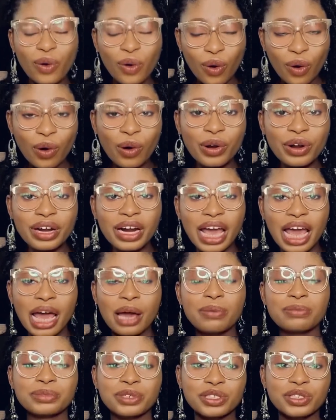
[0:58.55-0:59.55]
or
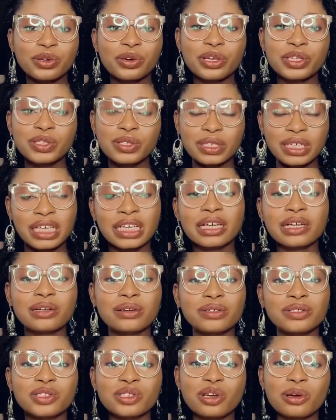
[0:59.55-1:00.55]
I'm just going to
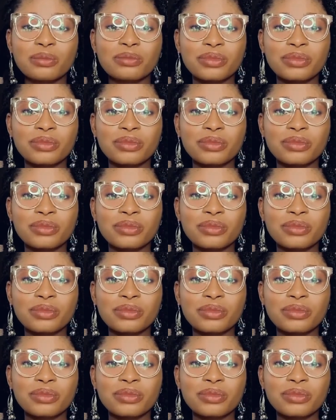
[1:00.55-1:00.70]
include some